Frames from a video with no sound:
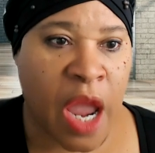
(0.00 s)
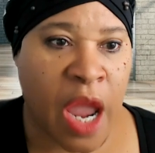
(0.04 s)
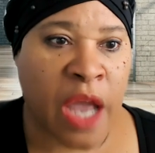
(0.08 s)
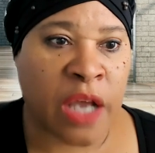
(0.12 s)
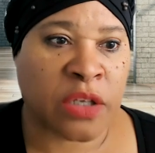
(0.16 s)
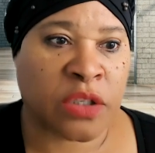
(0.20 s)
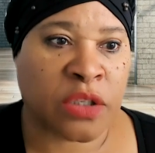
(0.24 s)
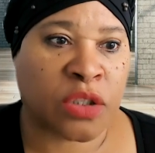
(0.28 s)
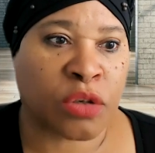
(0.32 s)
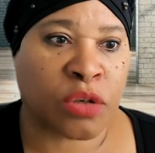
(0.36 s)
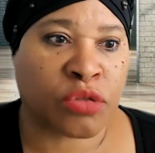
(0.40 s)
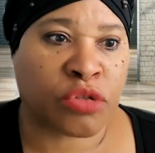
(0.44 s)

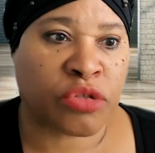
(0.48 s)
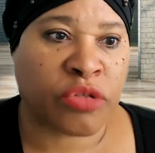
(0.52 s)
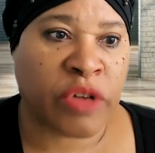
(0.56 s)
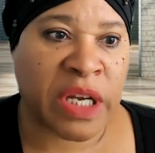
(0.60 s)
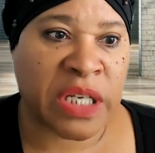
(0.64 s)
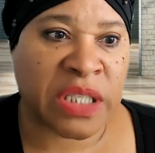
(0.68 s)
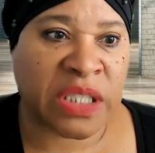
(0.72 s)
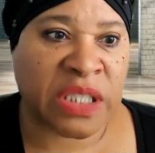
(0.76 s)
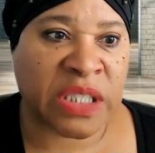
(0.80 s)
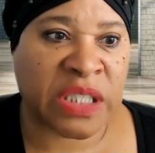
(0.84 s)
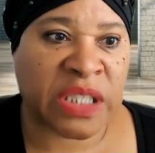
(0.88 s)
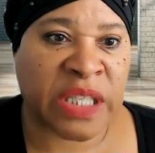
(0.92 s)
And so
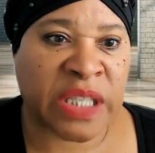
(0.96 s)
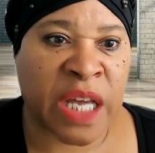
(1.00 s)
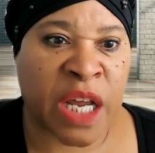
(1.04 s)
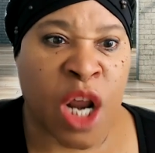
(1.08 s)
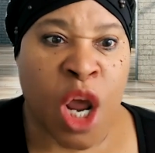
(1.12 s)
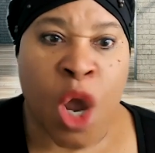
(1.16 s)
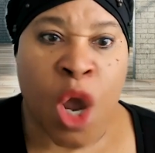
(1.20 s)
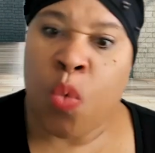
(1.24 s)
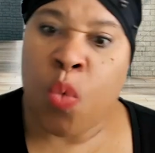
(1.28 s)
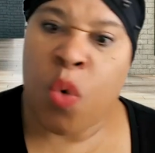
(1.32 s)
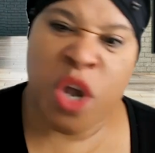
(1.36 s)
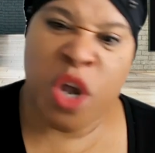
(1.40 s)
Tracy
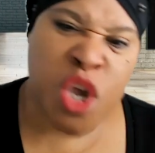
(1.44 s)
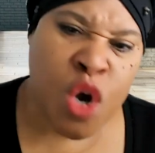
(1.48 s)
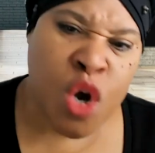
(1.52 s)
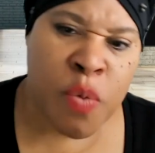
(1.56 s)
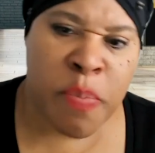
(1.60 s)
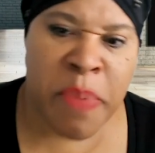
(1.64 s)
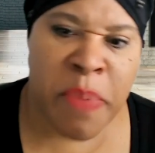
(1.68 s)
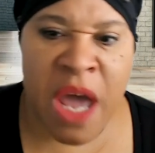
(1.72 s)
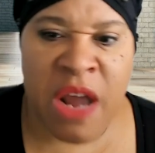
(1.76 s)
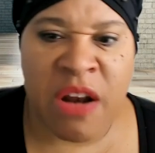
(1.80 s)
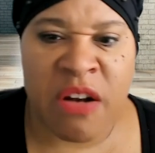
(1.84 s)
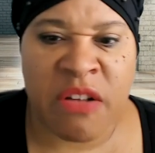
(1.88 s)
said, well,
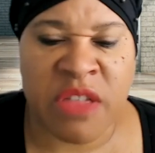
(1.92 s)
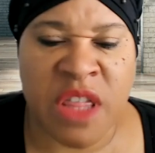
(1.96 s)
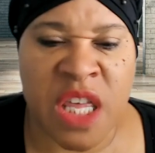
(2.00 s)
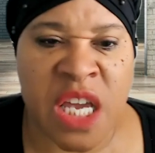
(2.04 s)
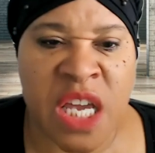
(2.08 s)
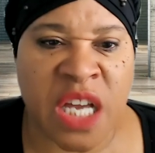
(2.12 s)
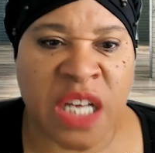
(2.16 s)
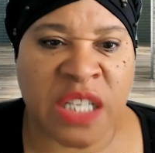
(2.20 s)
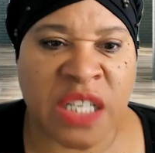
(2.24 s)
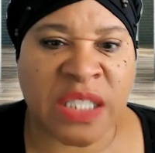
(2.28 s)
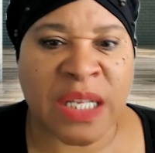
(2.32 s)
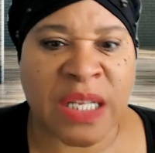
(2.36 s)
you better
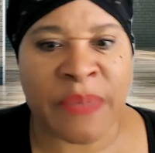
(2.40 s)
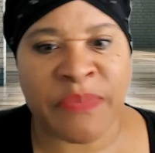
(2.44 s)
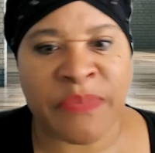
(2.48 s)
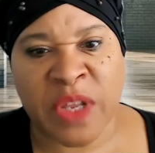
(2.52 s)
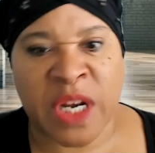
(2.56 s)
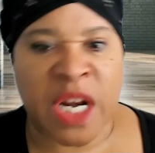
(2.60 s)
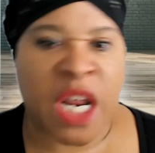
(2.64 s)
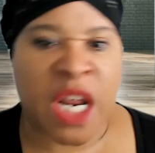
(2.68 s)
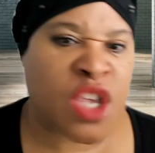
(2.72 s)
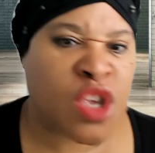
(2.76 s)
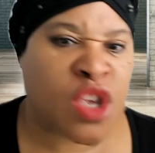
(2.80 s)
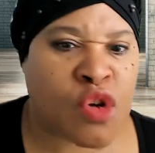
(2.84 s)
think of
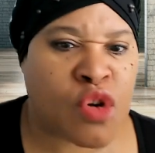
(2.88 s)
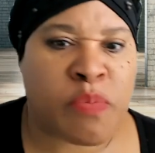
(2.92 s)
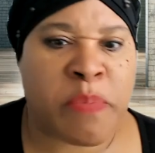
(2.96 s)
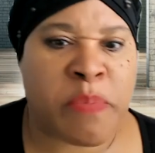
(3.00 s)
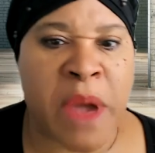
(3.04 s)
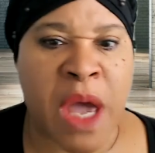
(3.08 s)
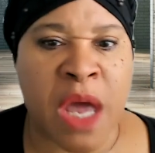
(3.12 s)
something and you